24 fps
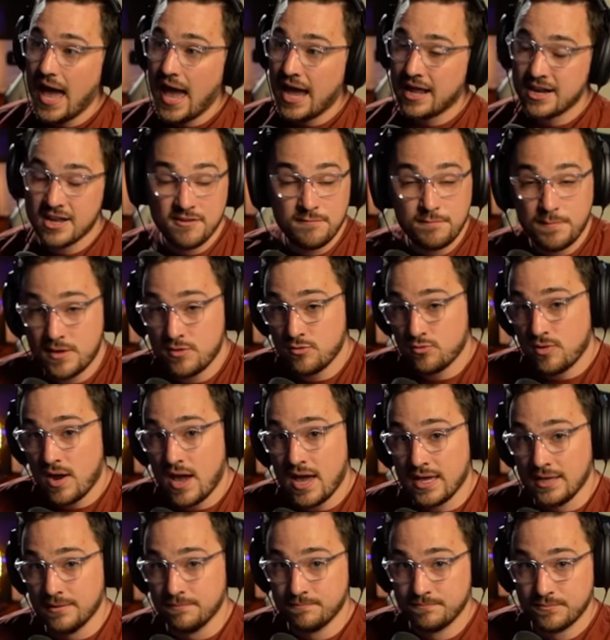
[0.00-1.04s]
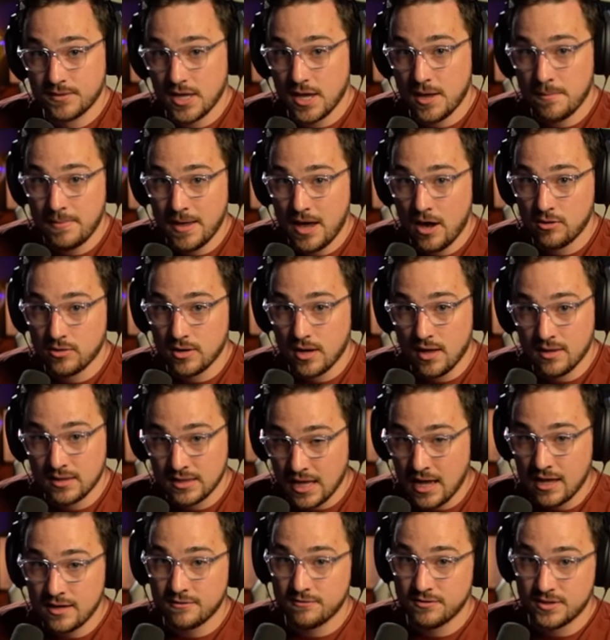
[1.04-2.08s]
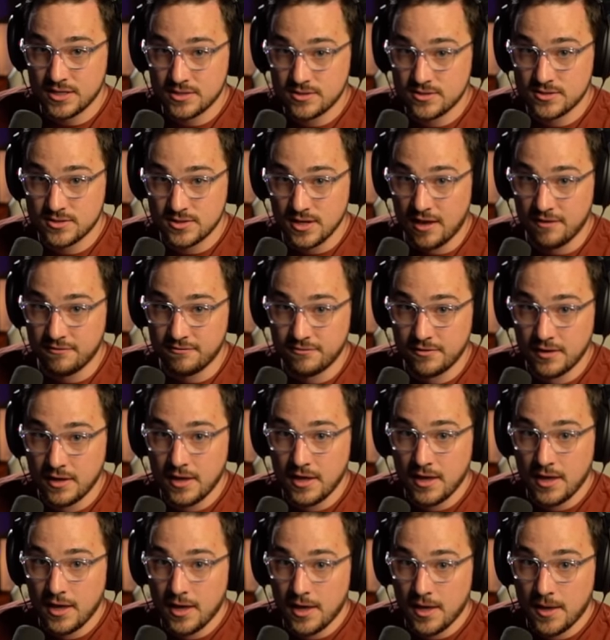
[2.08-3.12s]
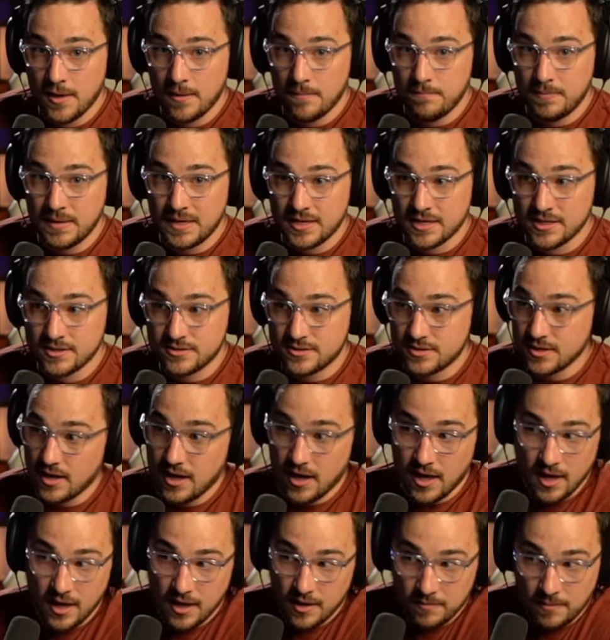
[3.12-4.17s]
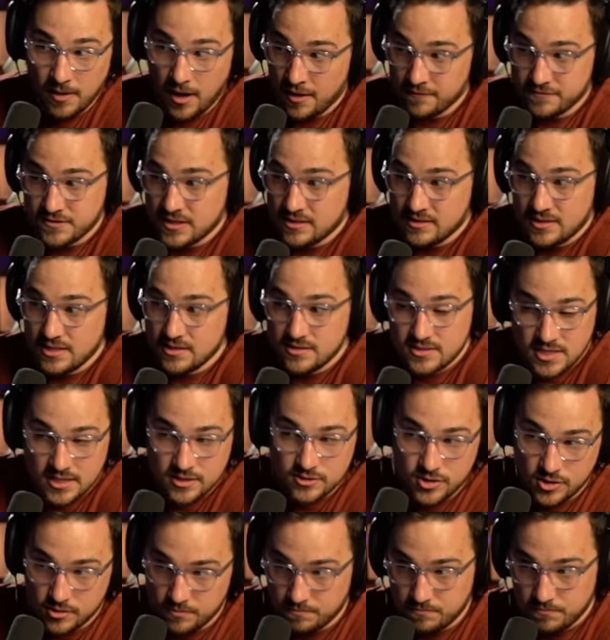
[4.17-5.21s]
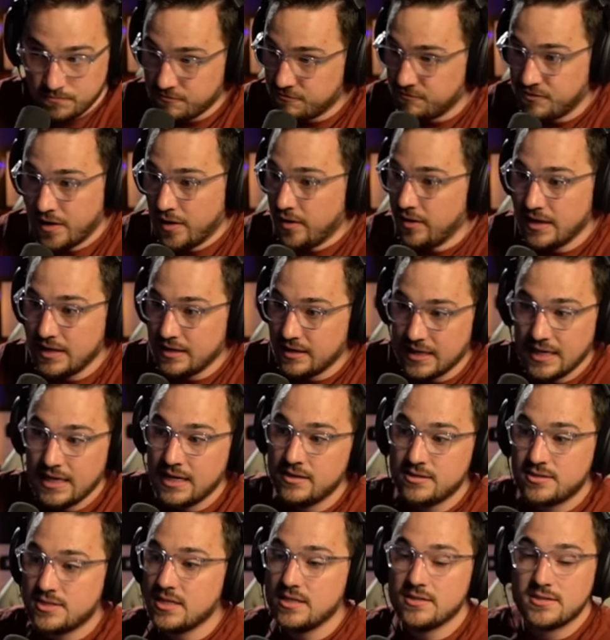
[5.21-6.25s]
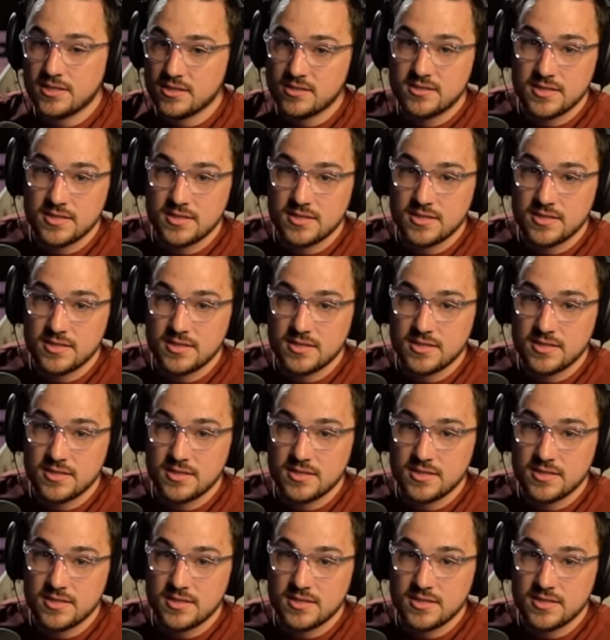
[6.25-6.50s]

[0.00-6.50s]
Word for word: And I've been right about a lot of this stuff because uh, often these things are very easy to